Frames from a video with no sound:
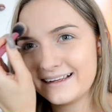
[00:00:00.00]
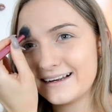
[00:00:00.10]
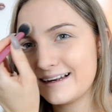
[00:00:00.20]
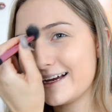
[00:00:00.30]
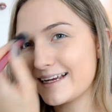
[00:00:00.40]

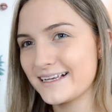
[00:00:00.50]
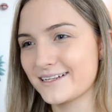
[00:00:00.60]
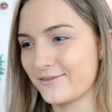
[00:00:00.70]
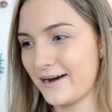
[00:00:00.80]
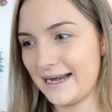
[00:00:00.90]
Like, it's
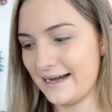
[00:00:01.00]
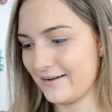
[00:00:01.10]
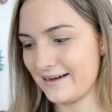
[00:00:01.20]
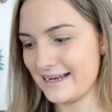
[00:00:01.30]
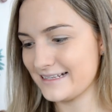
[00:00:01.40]
really
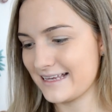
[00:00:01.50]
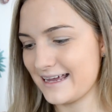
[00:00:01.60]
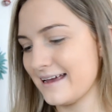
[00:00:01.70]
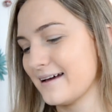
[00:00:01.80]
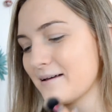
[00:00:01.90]
not
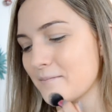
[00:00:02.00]
easy.